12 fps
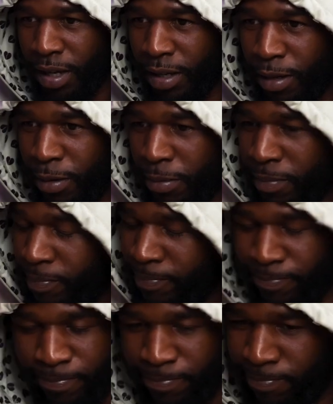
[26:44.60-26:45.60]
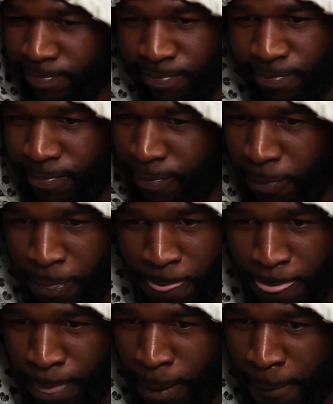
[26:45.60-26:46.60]
you can't go wrong with that
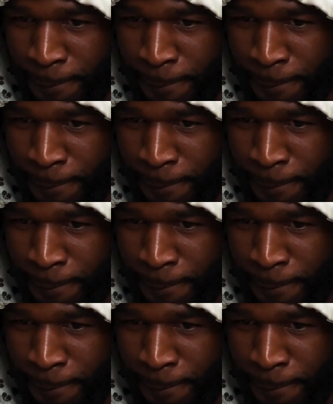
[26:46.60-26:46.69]
book.